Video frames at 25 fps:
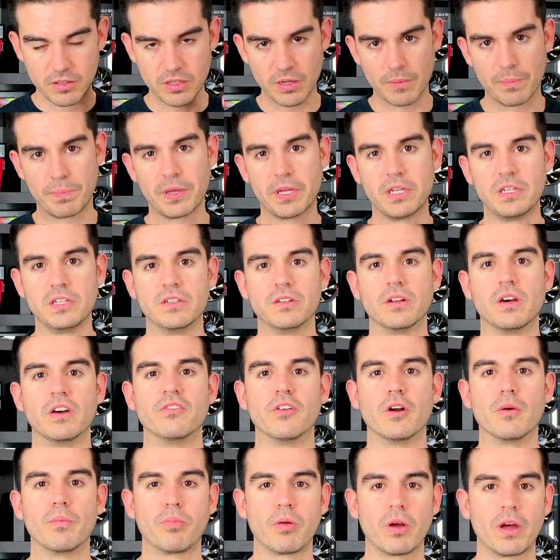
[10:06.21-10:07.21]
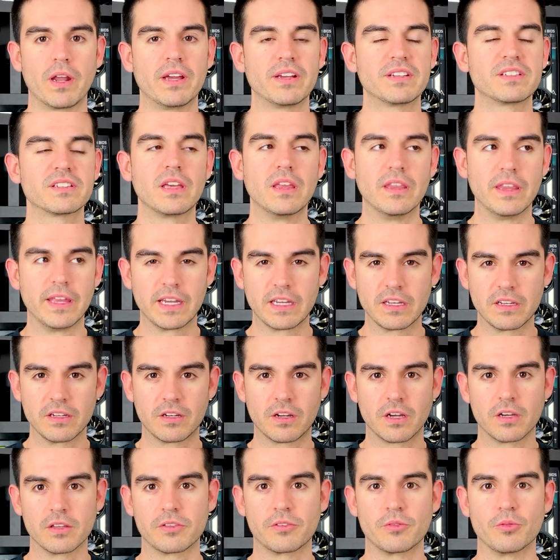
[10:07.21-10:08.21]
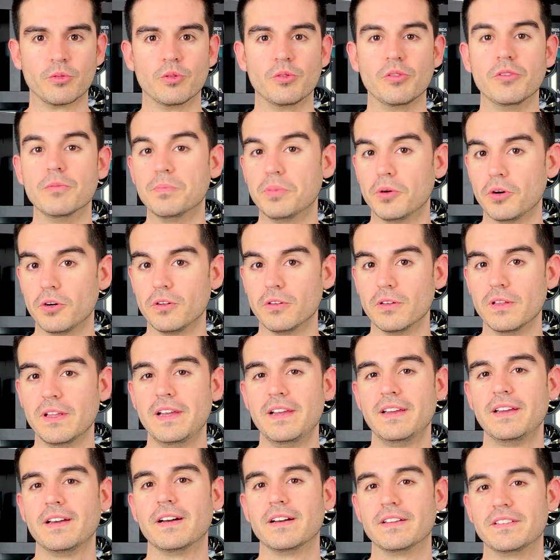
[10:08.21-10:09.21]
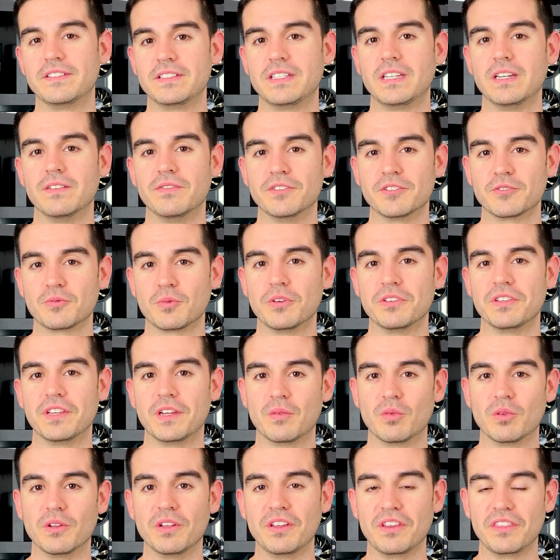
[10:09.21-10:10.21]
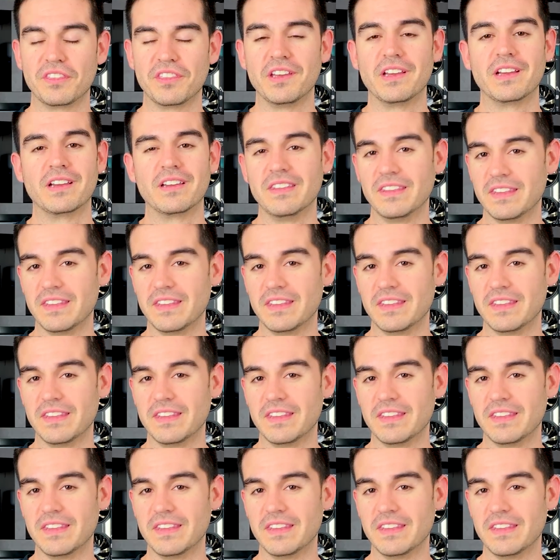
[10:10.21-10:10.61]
opinion of our products and they can cut through the bull uh, to give us what they really think.